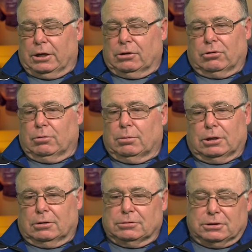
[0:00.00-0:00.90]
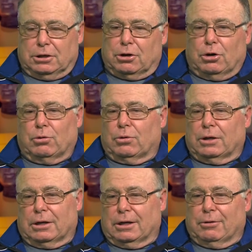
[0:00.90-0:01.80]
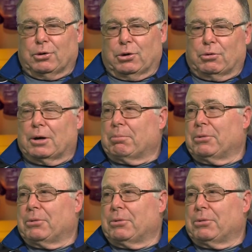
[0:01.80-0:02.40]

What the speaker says: 22 below zero one day. We were up